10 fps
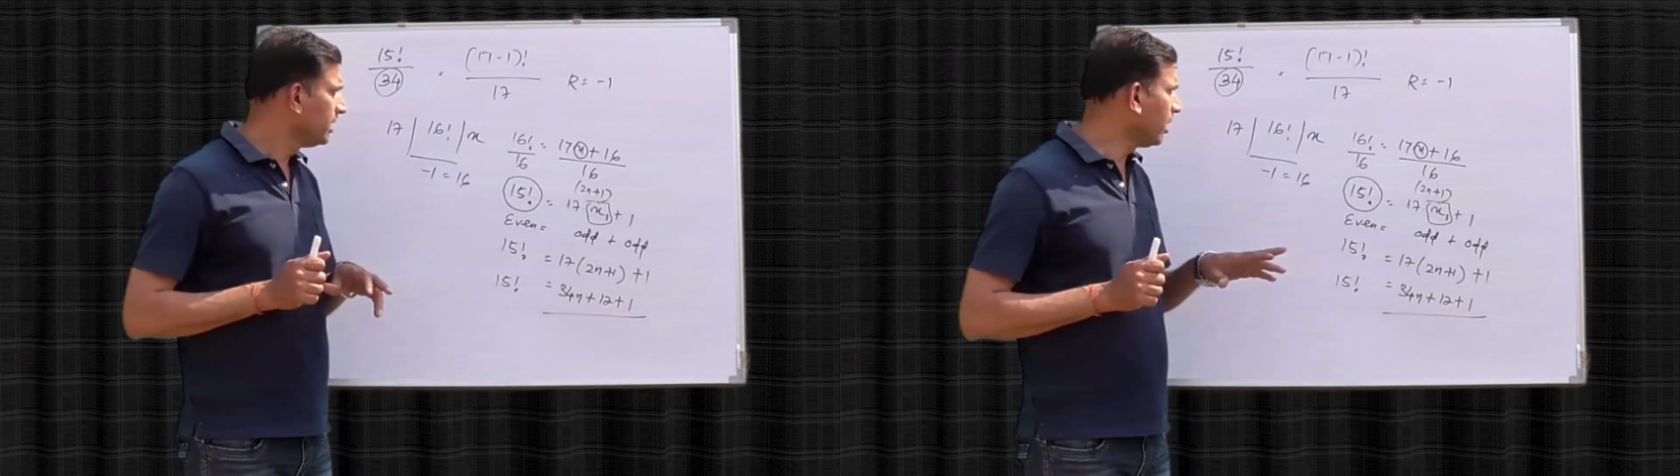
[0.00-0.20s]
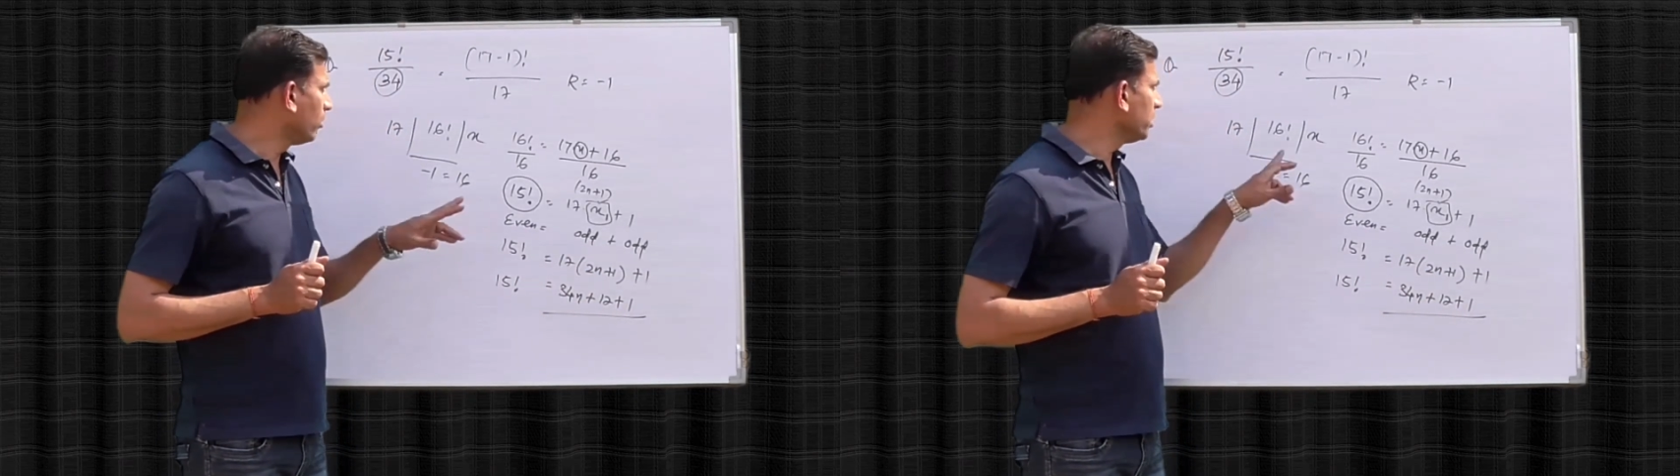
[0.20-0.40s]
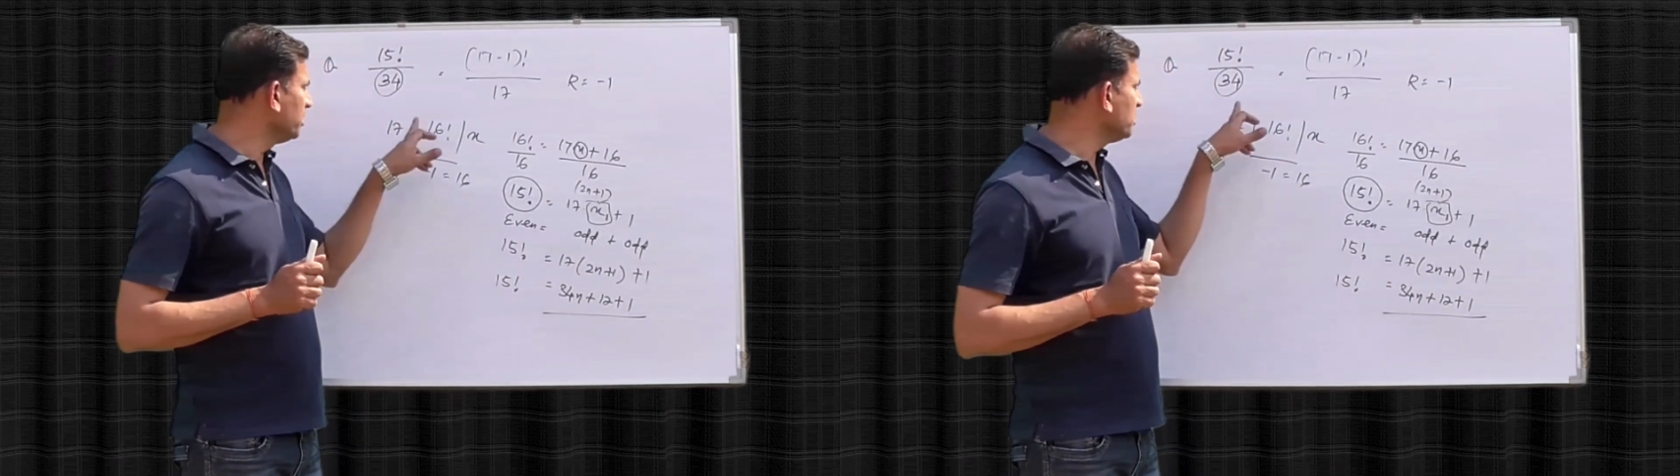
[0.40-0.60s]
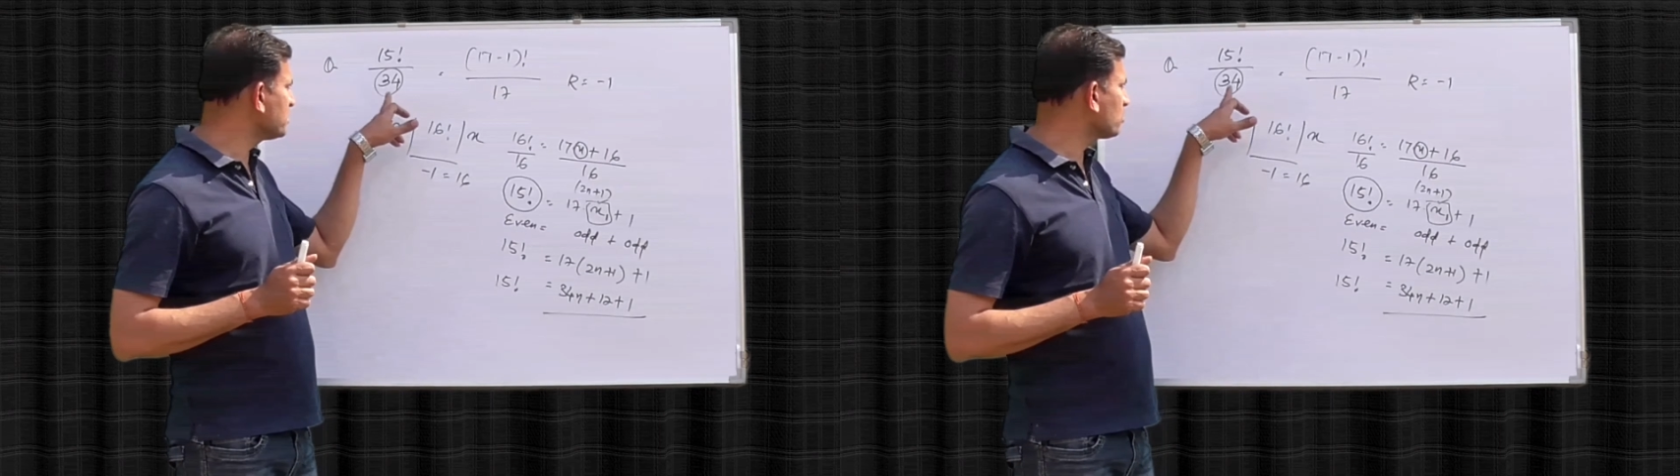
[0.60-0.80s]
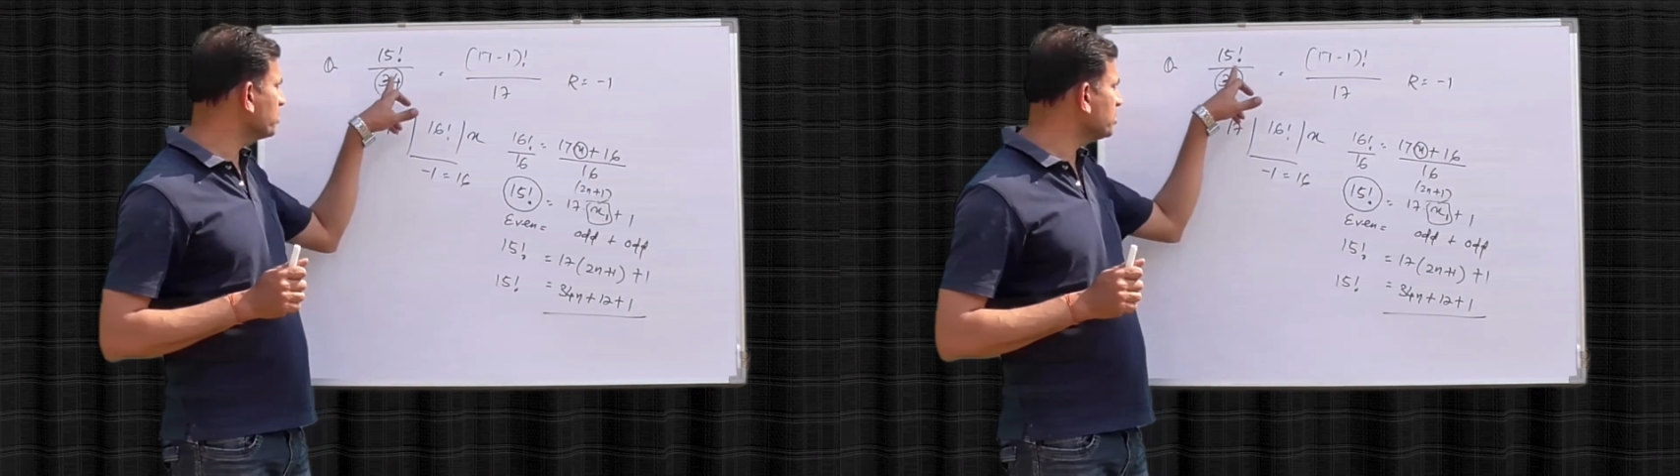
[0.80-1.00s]
Now in
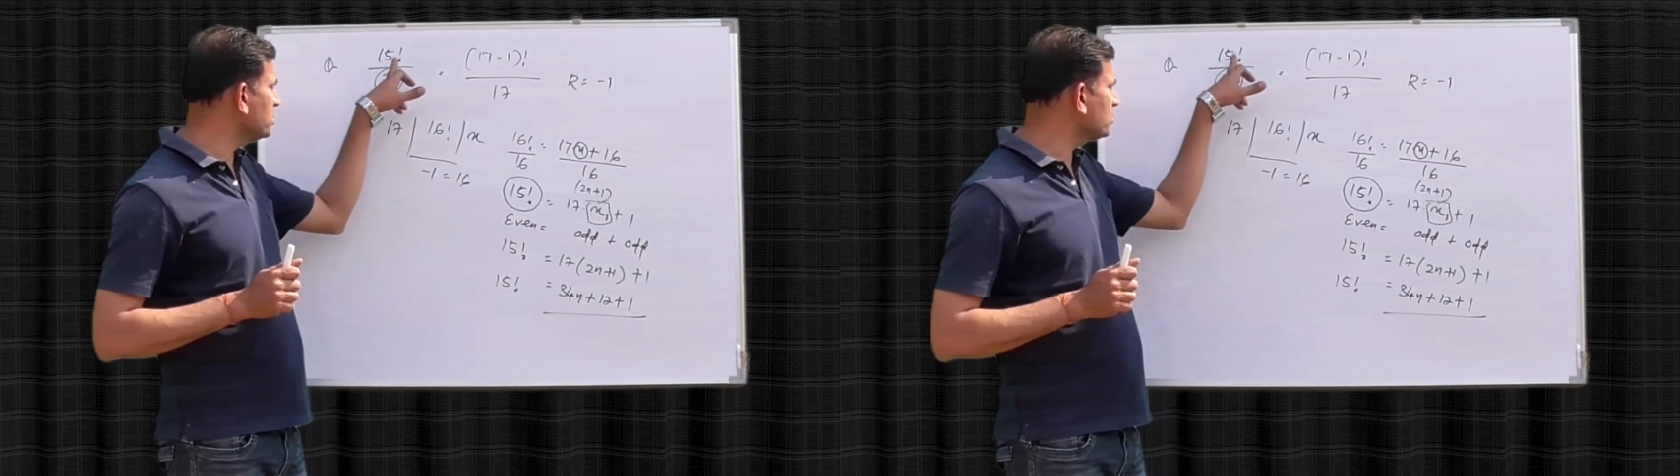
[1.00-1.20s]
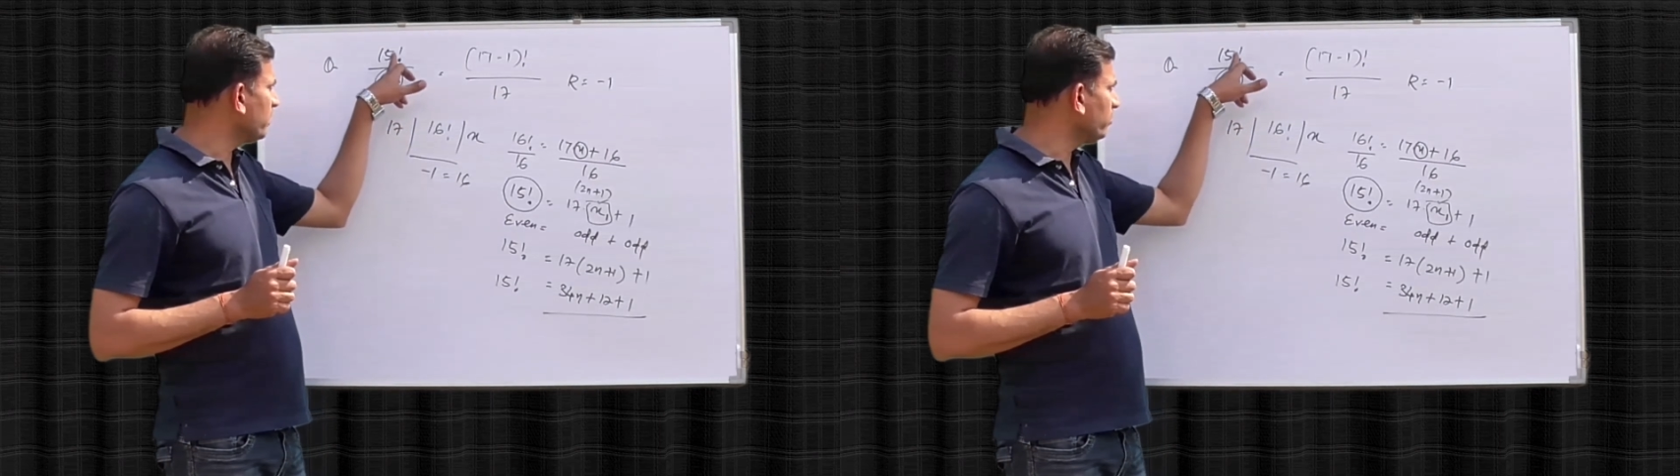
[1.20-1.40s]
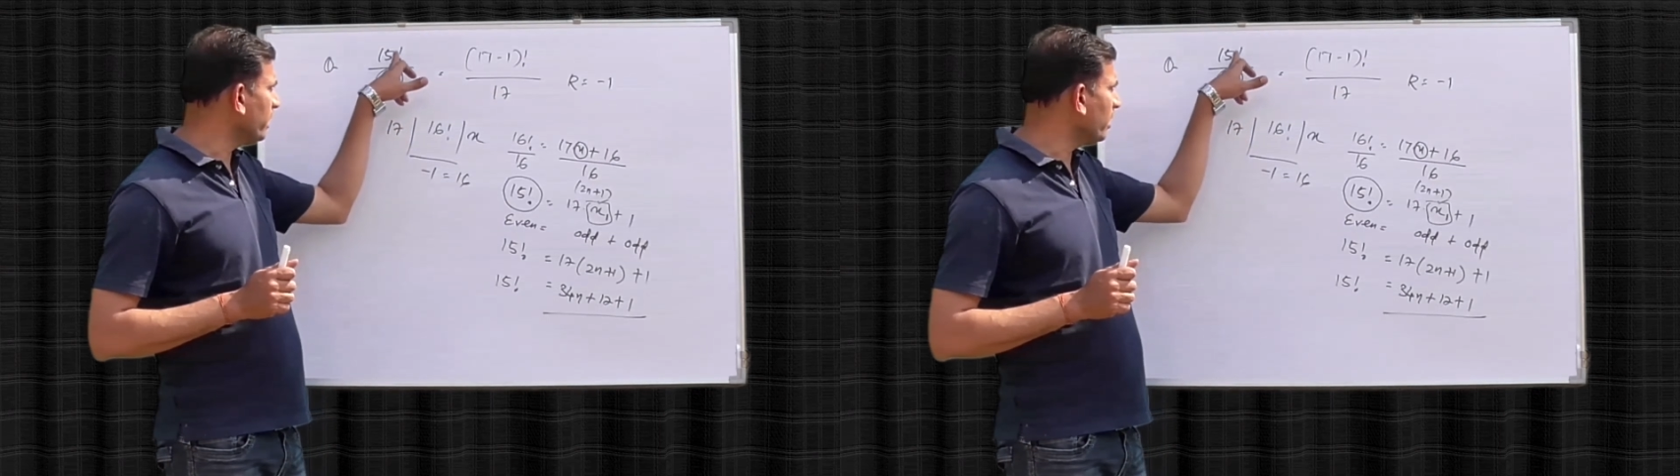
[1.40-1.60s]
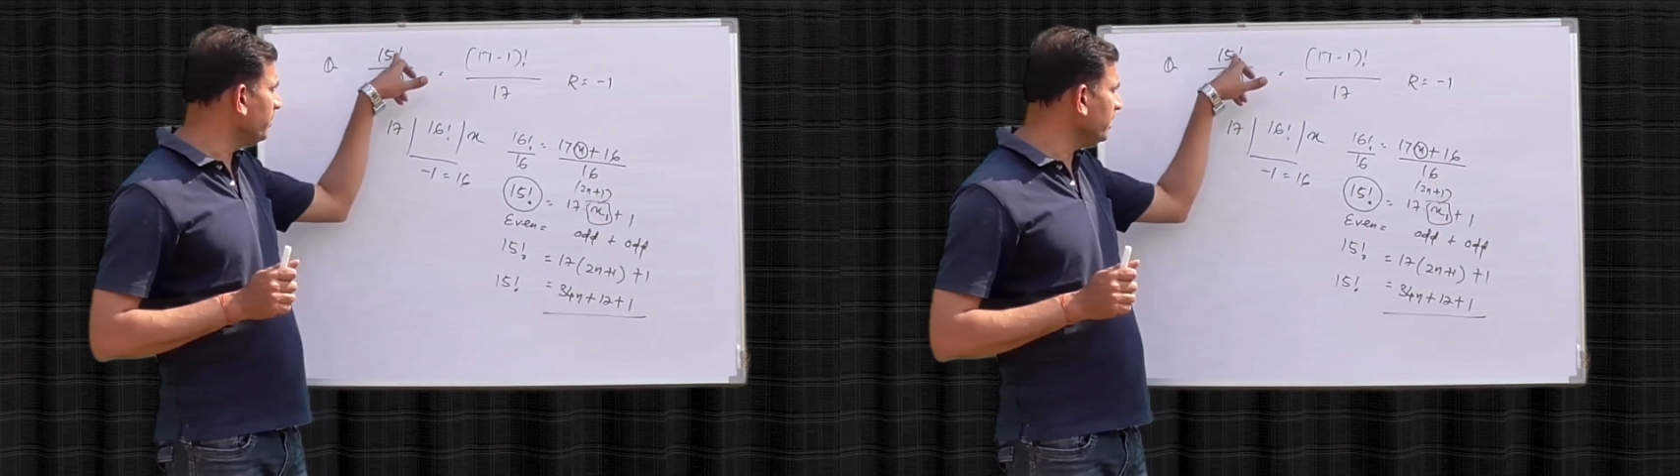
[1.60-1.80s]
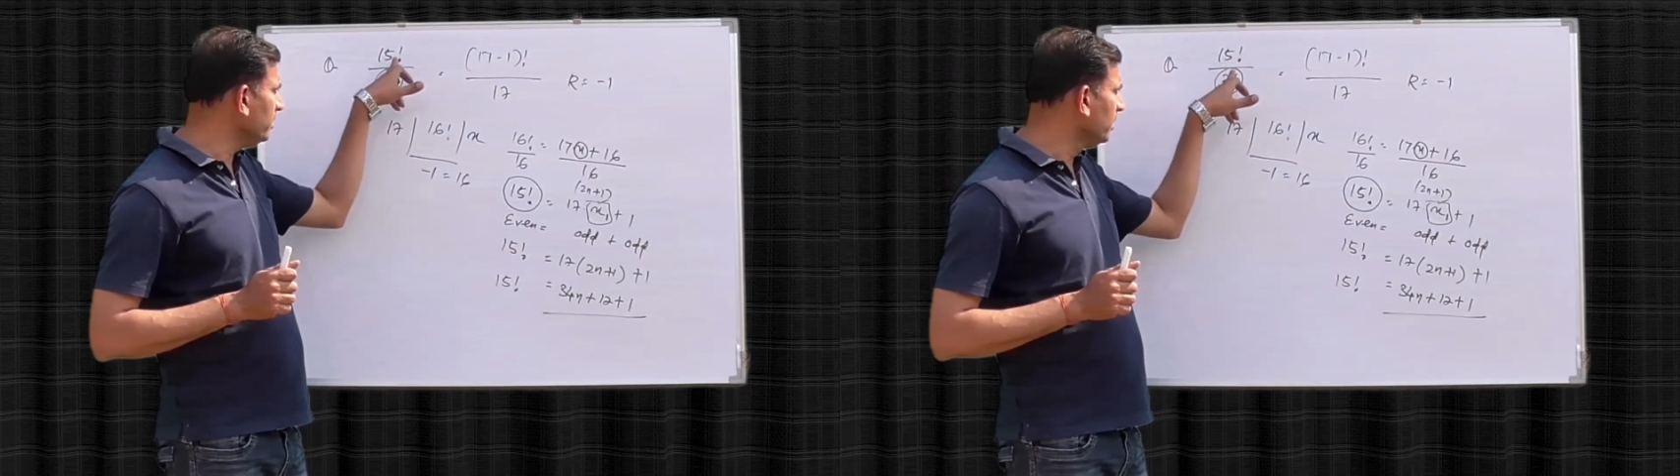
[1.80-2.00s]
this questions what we are
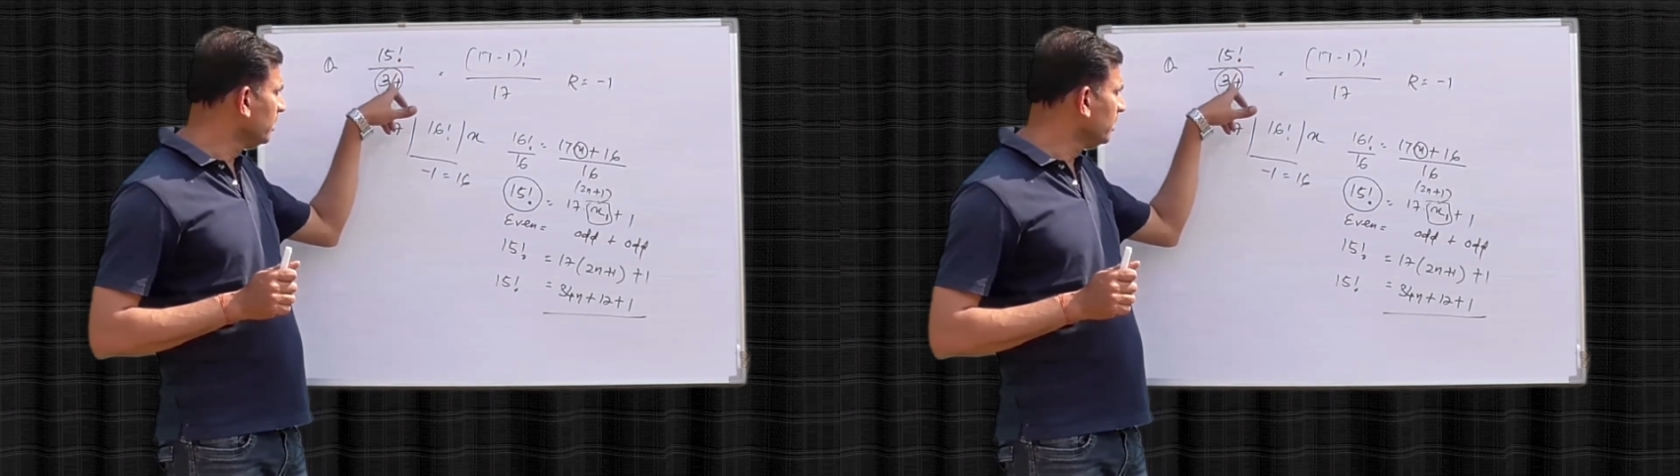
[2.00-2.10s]
having?